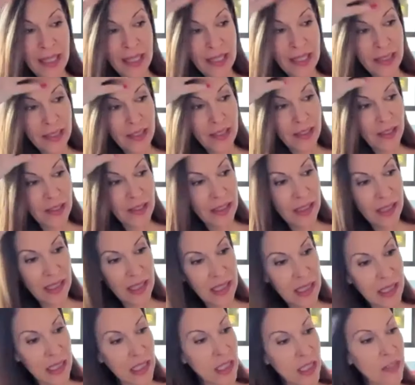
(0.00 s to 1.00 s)
They they
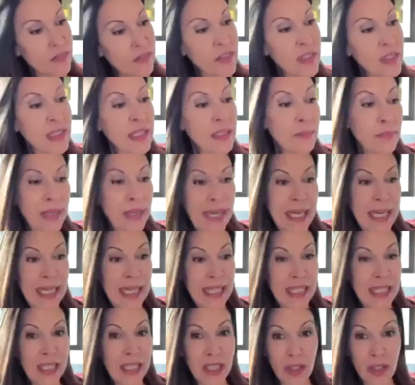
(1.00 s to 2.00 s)
start feeling
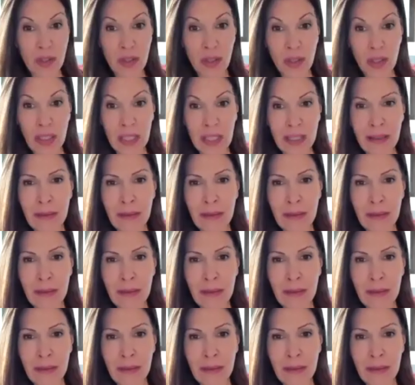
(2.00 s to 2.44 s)
bad, so they're like,